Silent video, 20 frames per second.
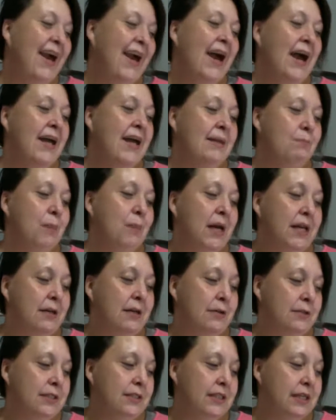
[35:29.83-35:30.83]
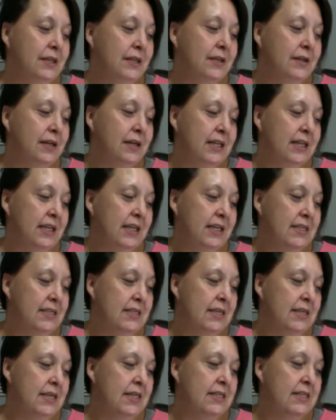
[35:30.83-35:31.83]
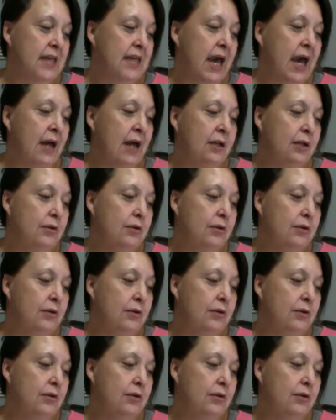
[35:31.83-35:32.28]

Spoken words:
Michael's here, and he says, how do you